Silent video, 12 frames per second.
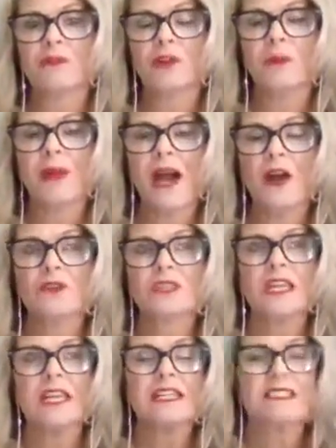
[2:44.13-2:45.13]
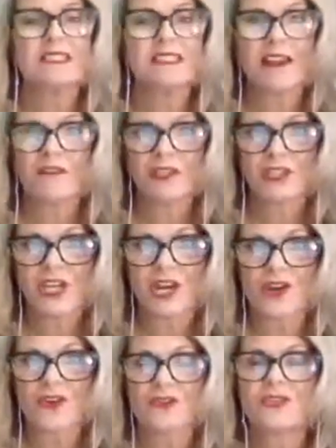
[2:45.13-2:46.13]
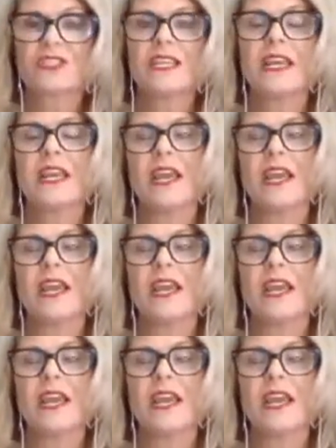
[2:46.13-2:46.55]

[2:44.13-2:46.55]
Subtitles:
for about 7 years.